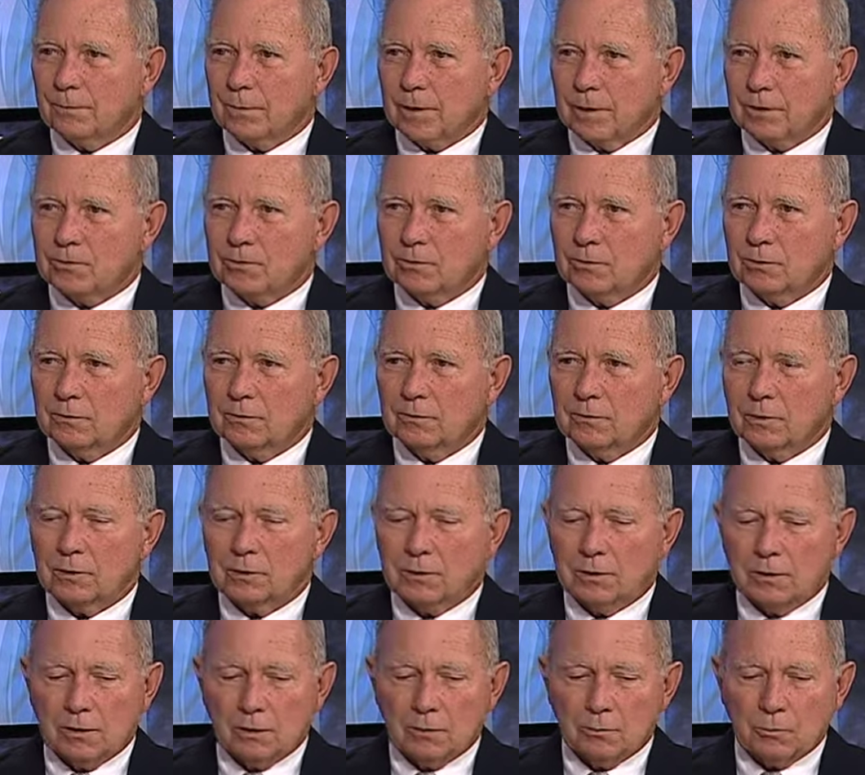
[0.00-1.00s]
I served
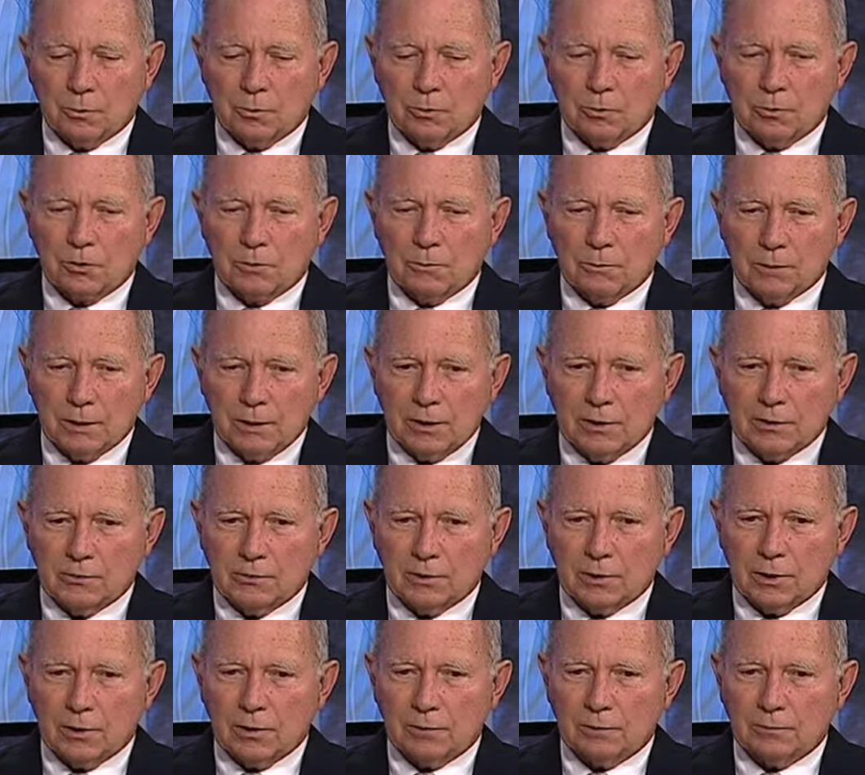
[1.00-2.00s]
on a number of the
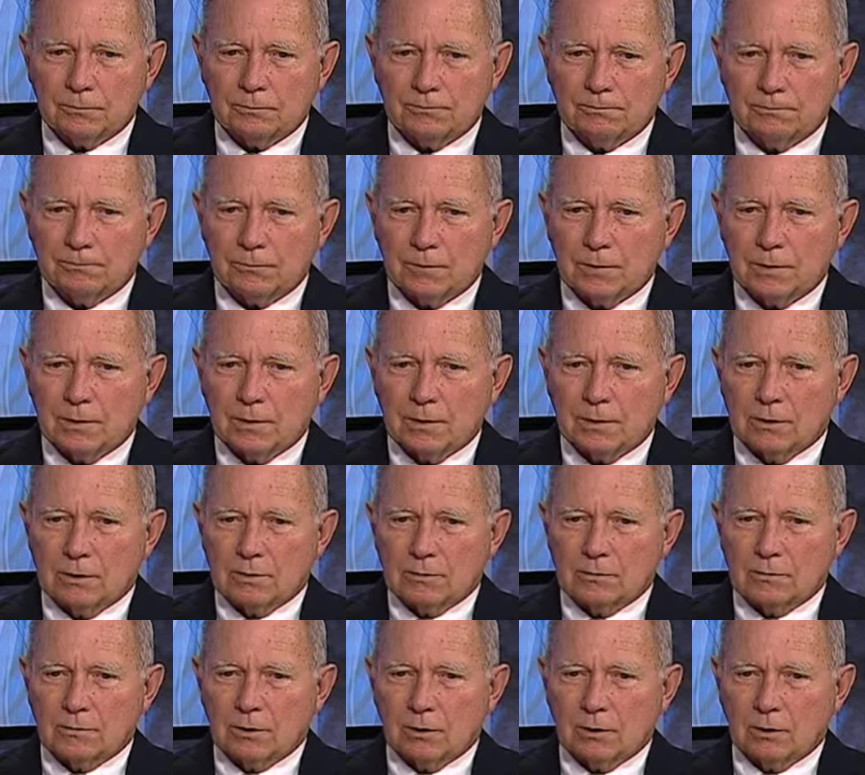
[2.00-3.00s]
committees there.
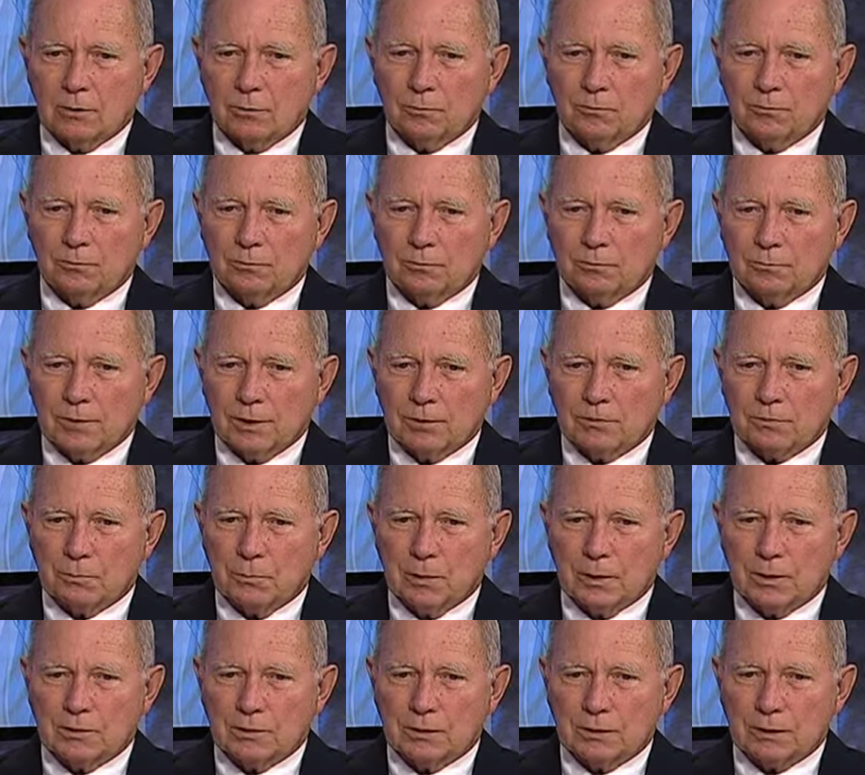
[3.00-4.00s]
So that's
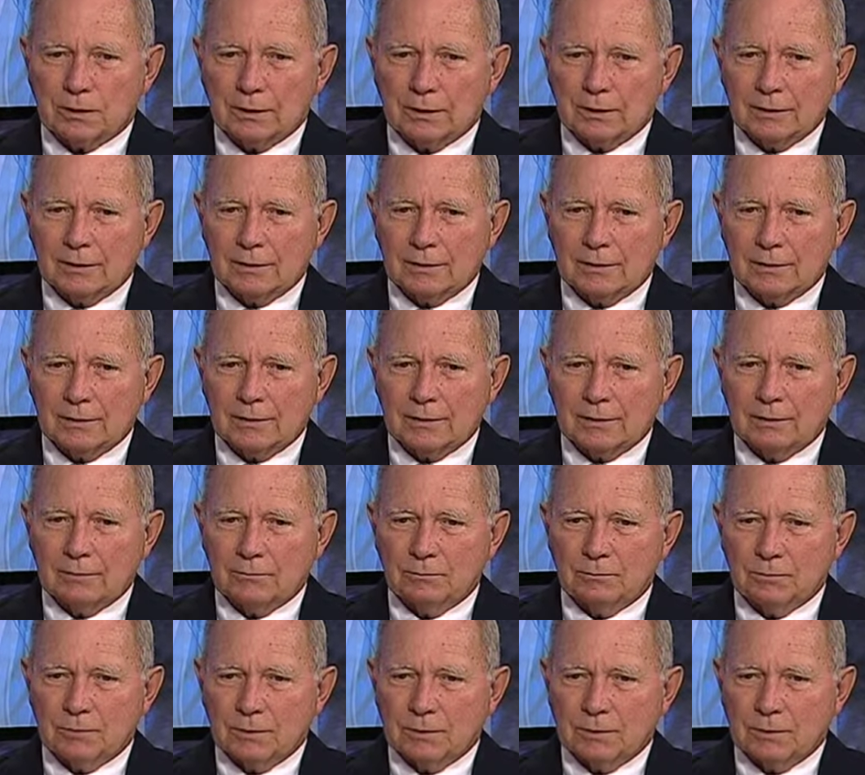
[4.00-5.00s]
basically
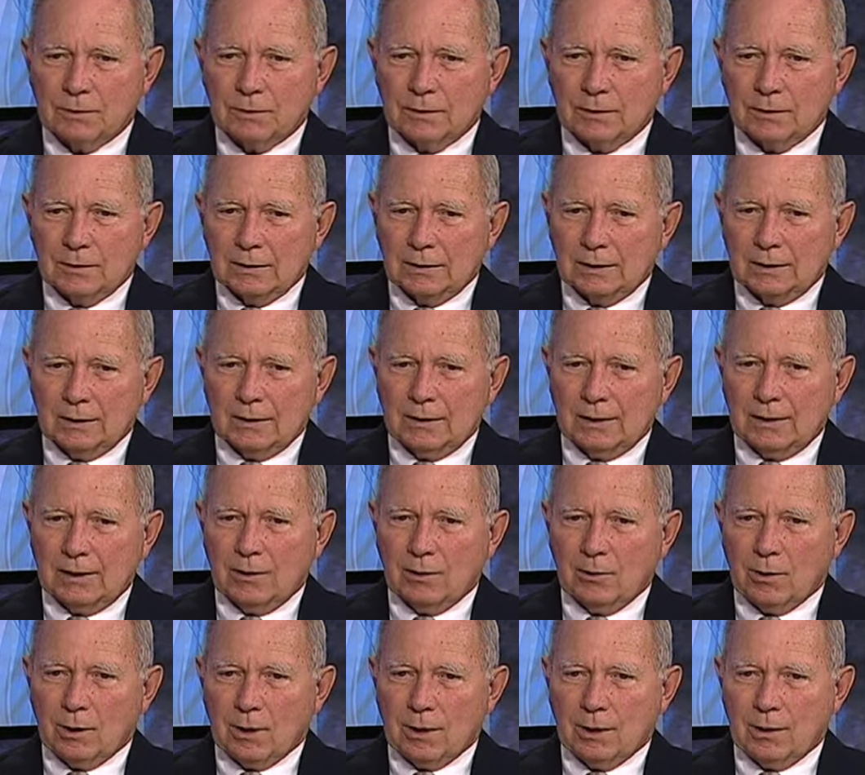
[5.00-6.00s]

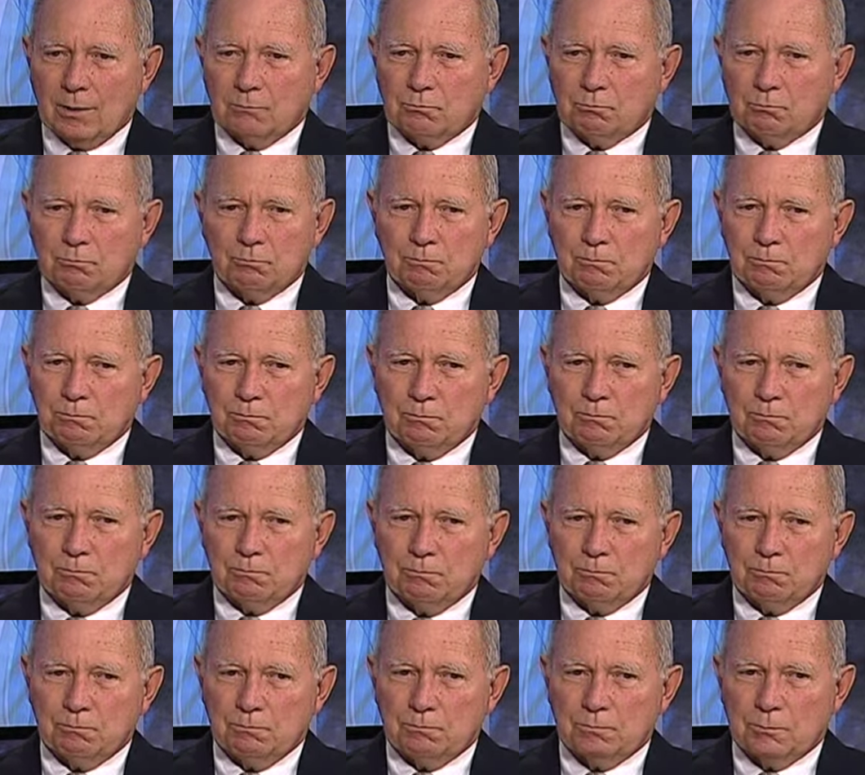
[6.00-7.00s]
how I
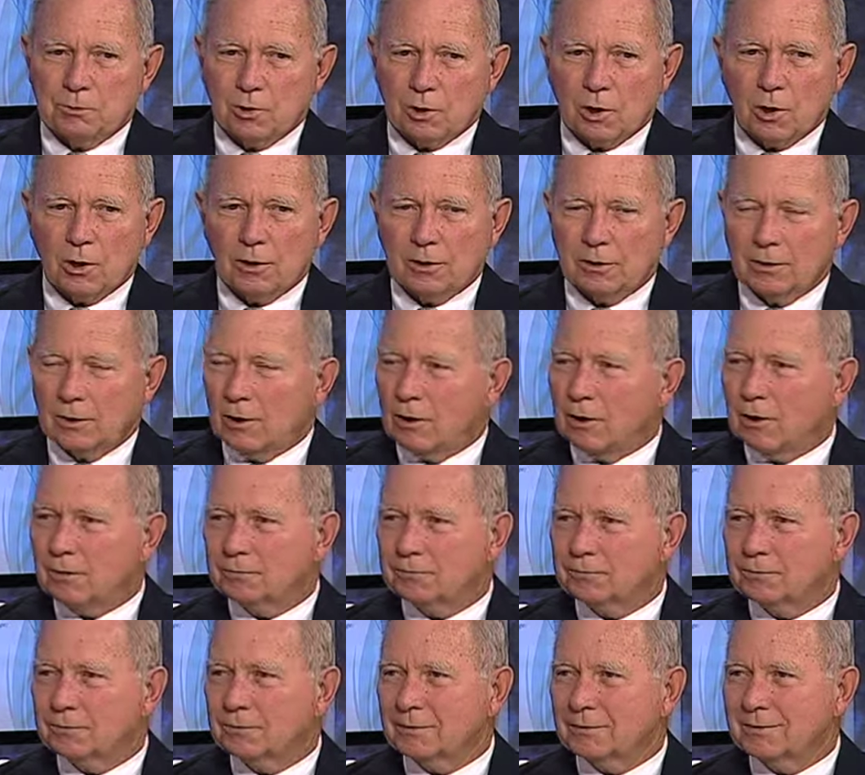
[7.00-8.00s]
started
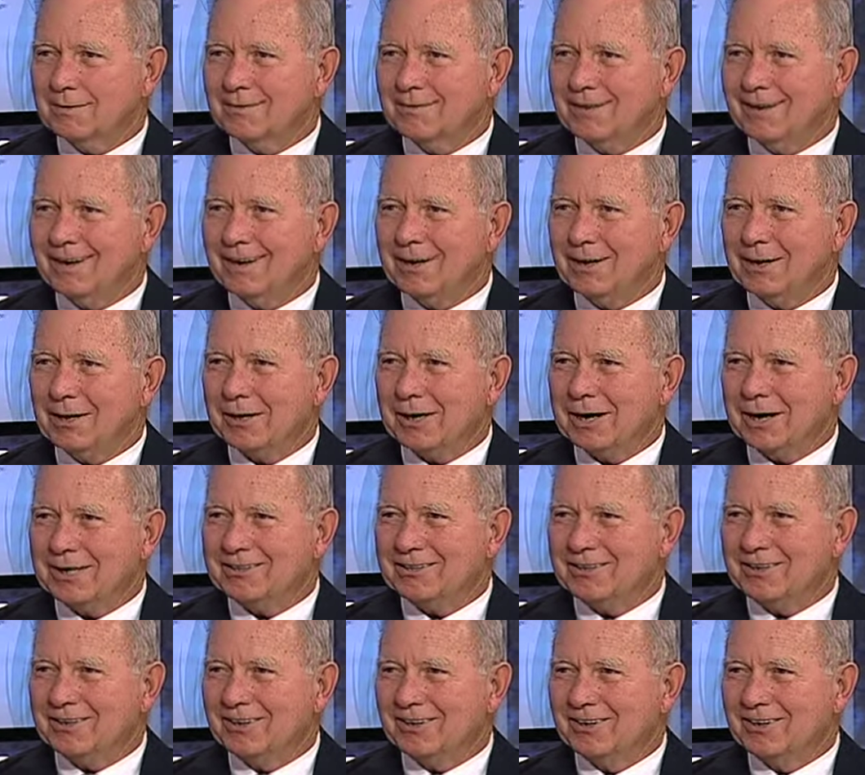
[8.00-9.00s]
off and how I got there.